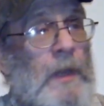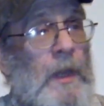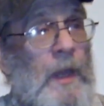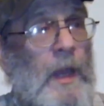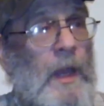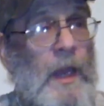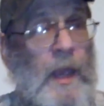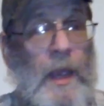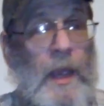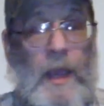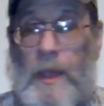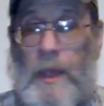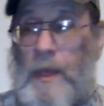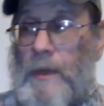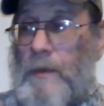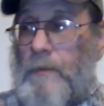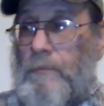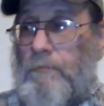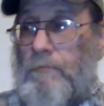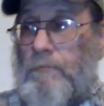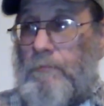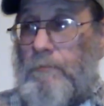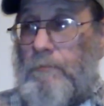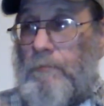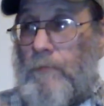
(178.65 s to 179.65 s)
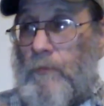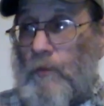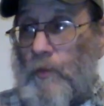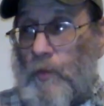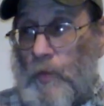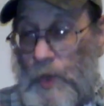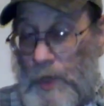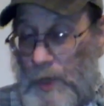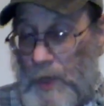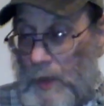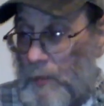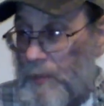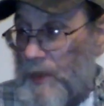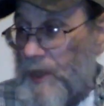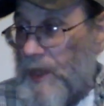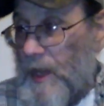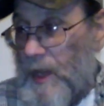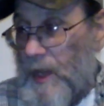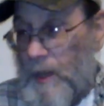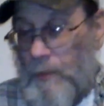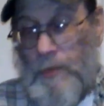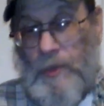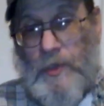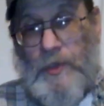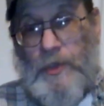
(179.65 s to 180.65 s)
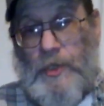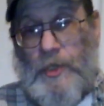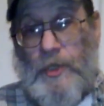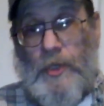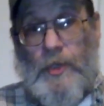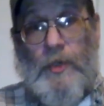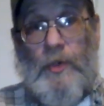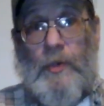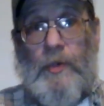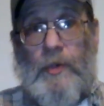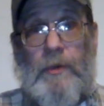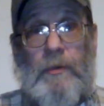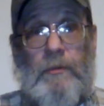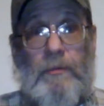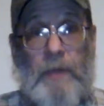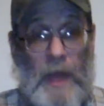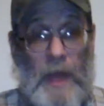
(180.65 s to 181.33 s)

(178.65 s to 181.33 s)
and we'll be able to